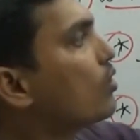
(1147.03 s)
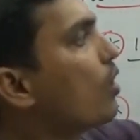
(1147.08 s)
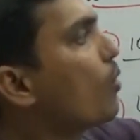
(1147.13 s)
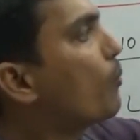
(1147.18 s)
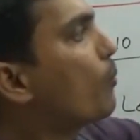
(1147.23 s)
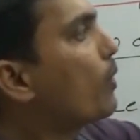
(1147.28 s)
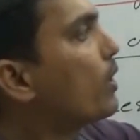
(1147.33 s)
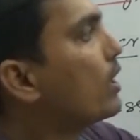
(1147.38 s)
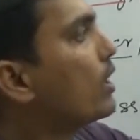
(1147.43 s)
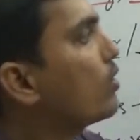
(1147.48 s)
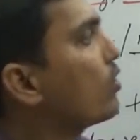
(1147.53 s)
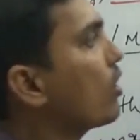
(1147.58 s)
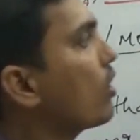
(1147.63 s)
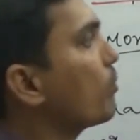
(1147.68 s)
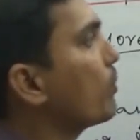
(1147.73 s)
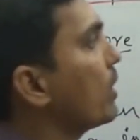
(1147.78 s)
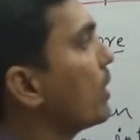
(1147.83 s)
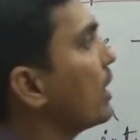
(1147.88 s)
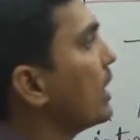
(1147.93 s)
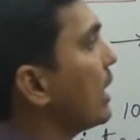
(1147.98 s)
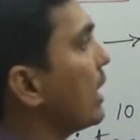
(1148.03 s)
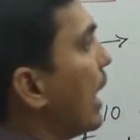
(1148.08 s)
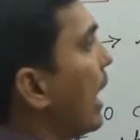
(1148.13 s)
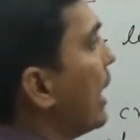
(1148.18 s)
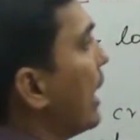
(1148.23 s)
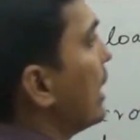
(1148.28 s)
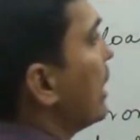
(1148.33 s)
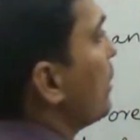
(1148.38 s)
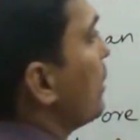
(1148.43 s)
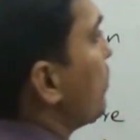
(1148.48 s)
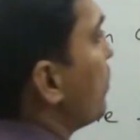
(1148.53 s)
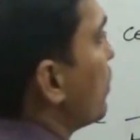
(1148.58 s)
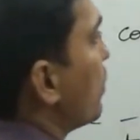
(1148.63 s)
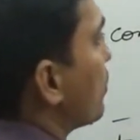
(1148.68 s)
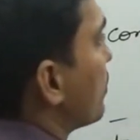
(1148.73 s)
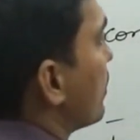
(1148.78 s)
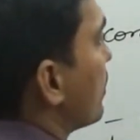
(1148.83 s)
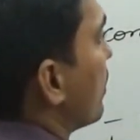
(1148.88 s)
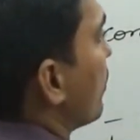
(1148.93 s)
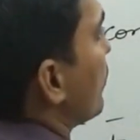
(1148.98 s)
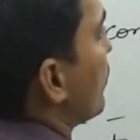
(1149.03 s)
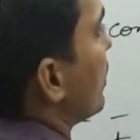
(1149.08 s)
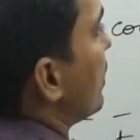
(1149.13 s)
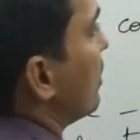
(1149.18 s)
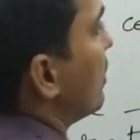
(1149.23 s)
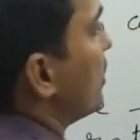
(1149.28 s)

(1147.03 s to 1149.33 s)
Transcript: component normally 80% of